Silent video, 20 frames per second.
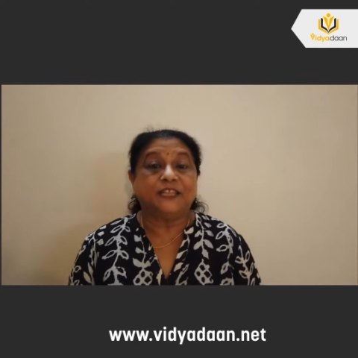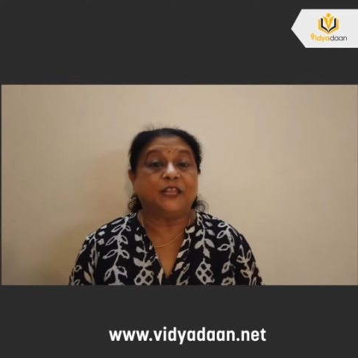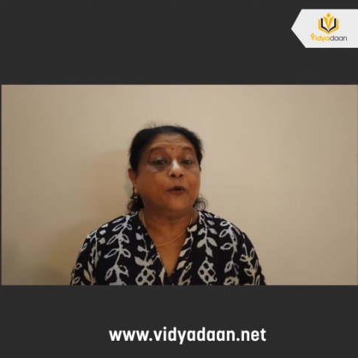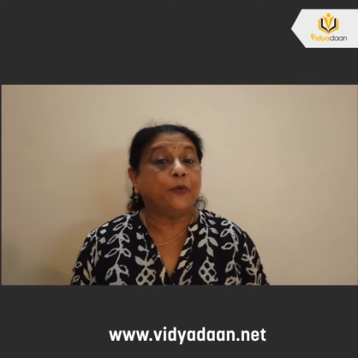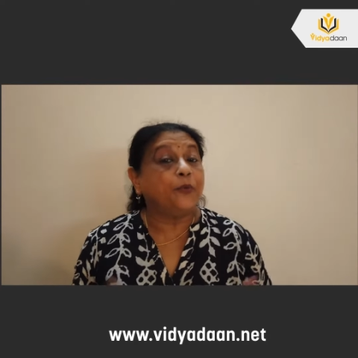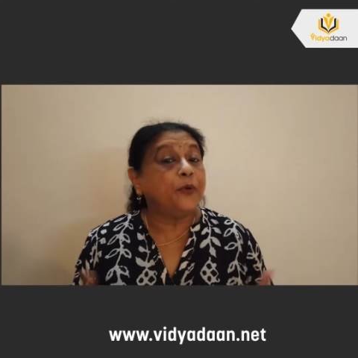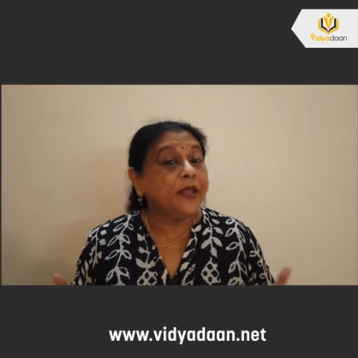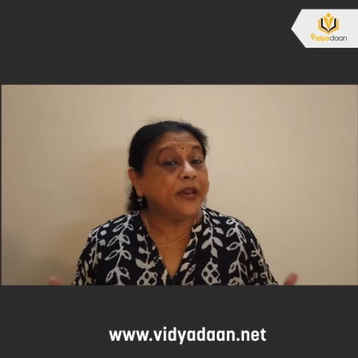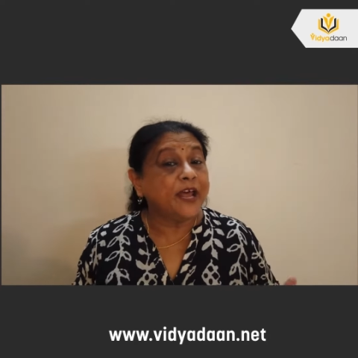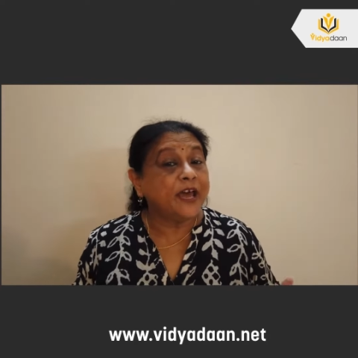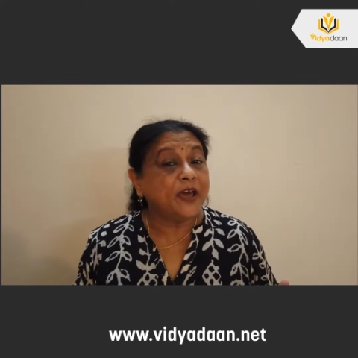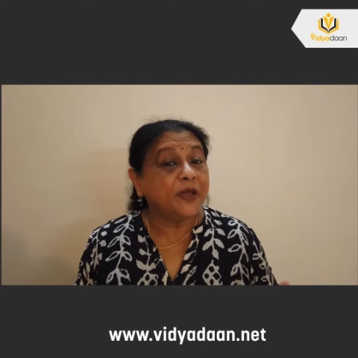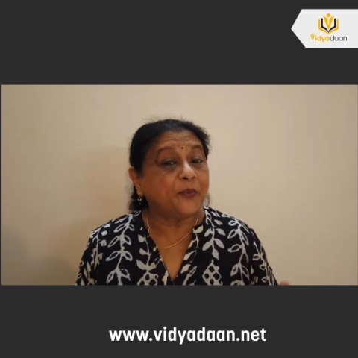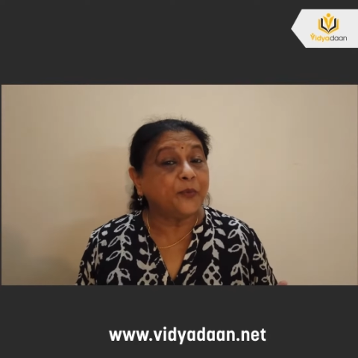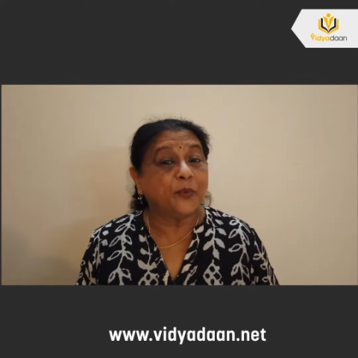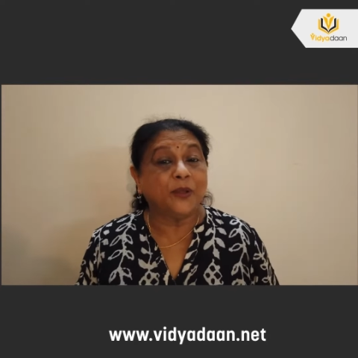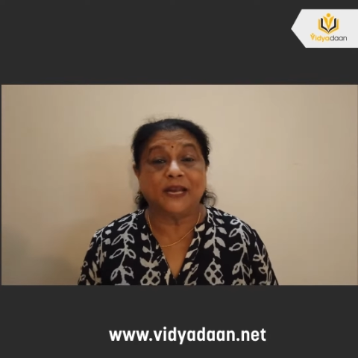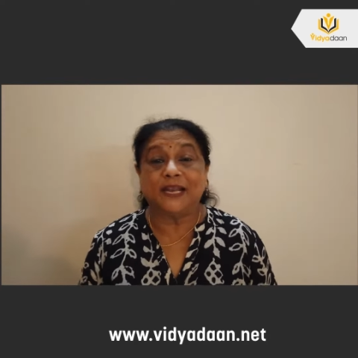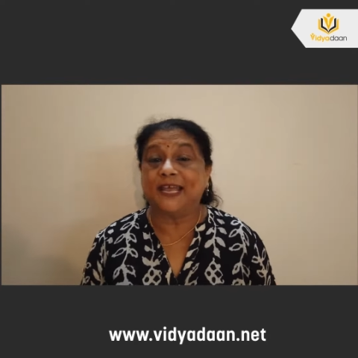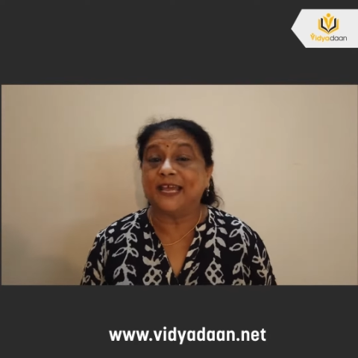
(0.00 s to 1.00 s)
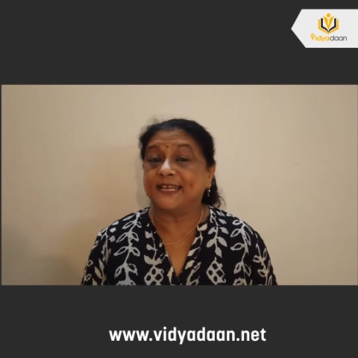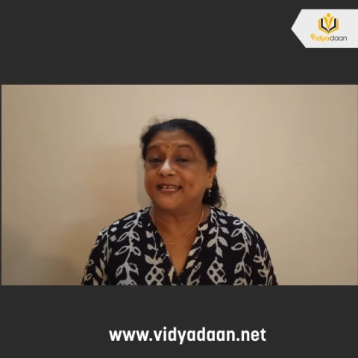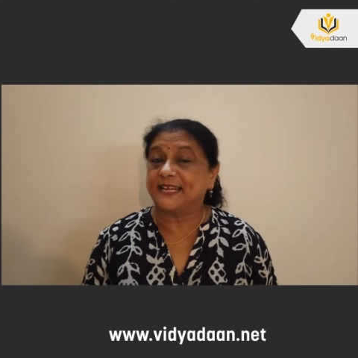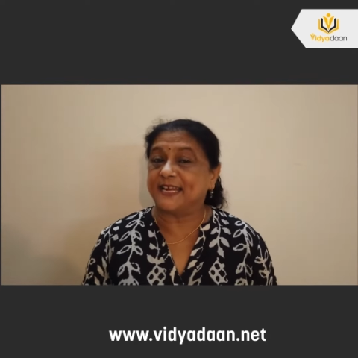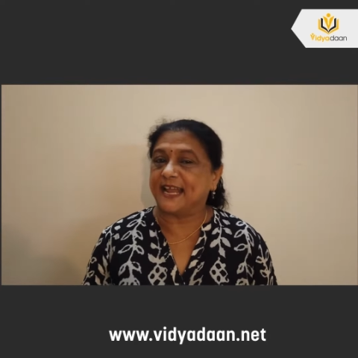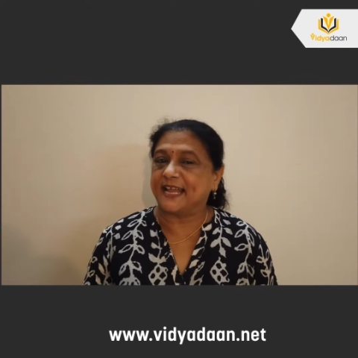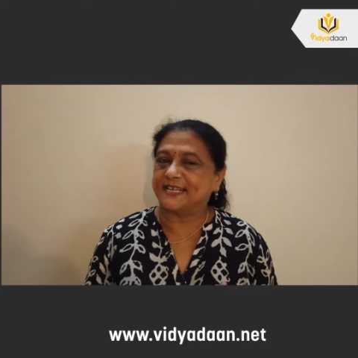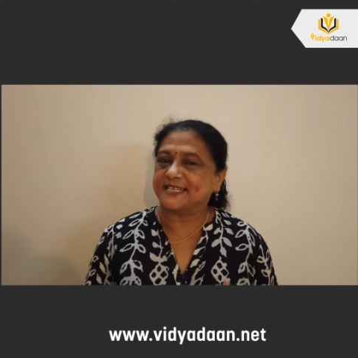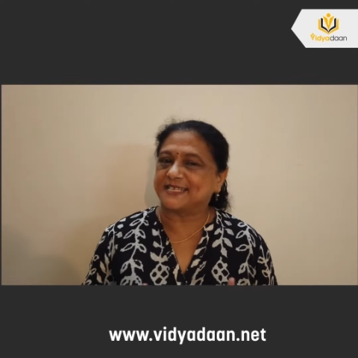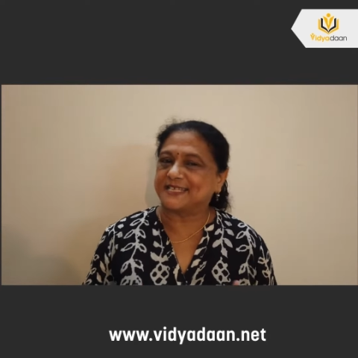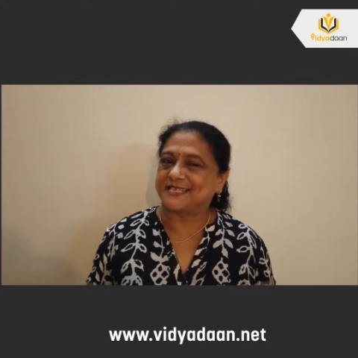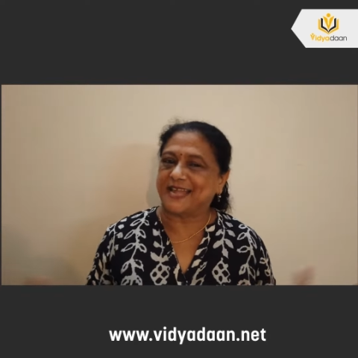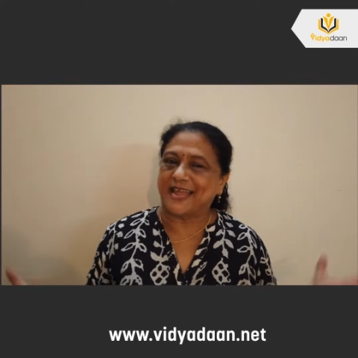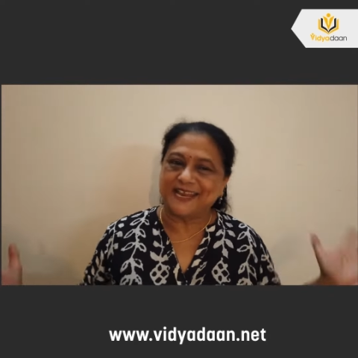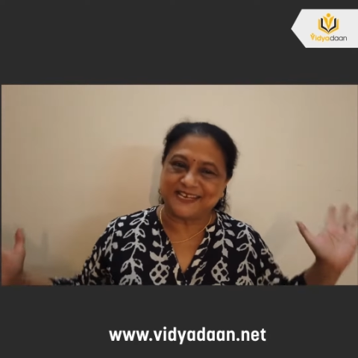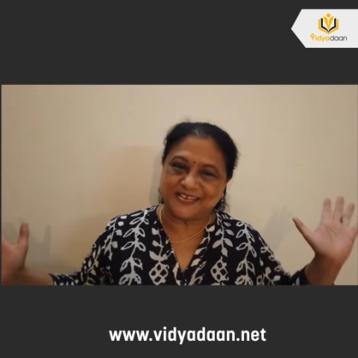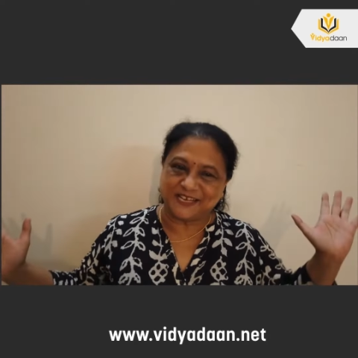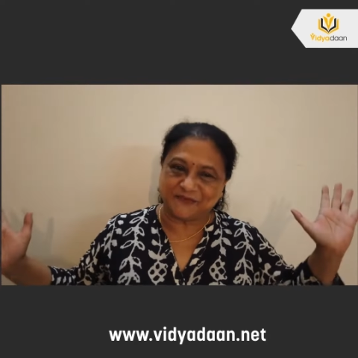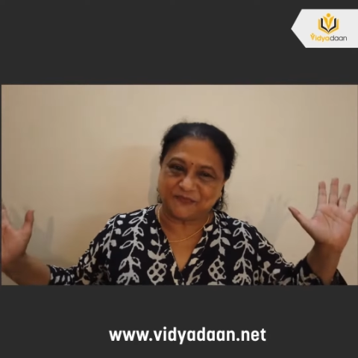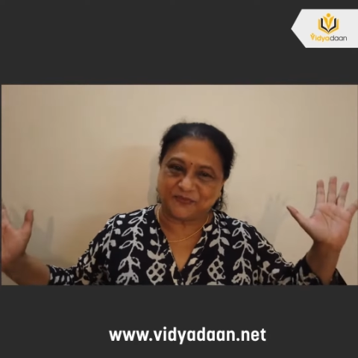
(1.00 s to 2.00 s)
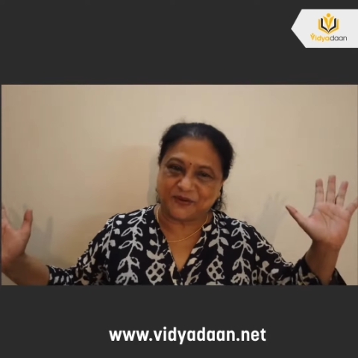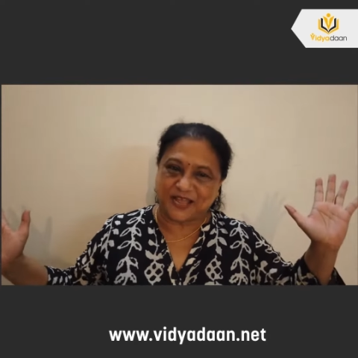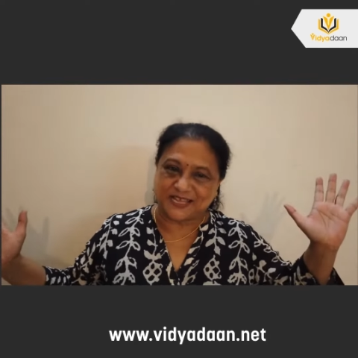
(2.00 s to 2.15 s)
The winner will get an exciting